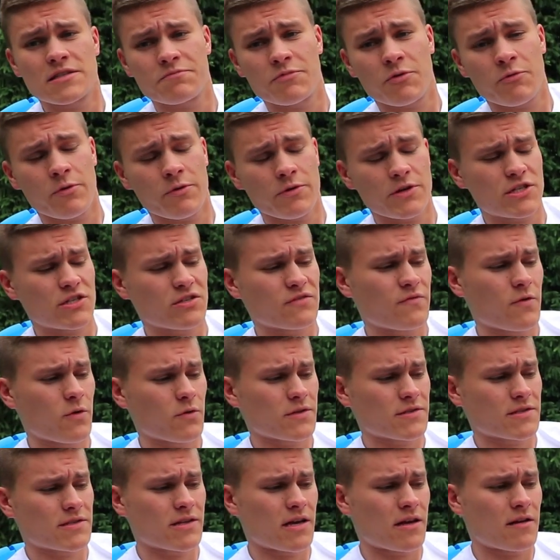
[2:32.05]
but we were just
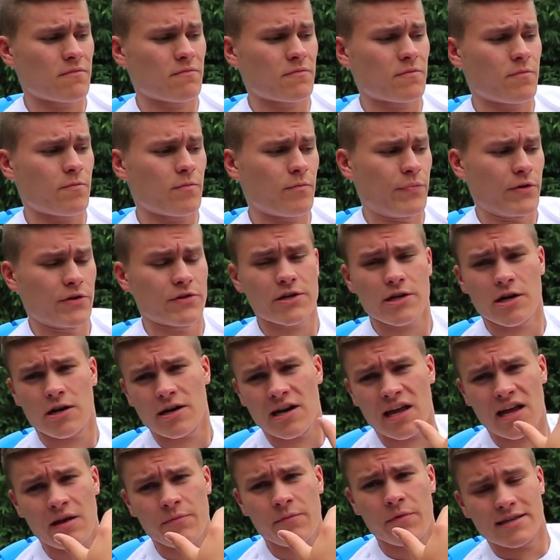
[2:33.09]
focused on building our
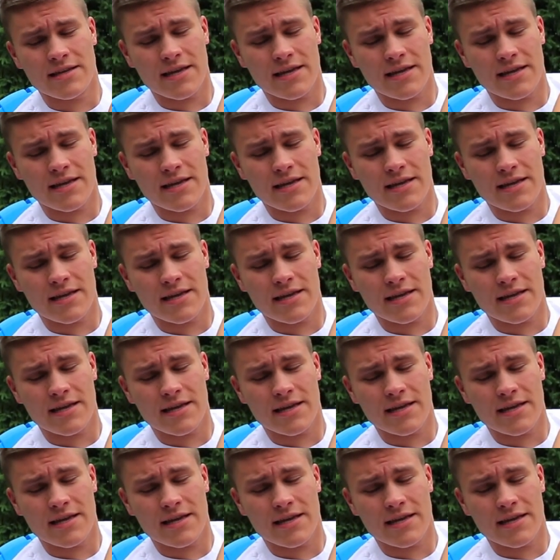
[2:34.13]
name,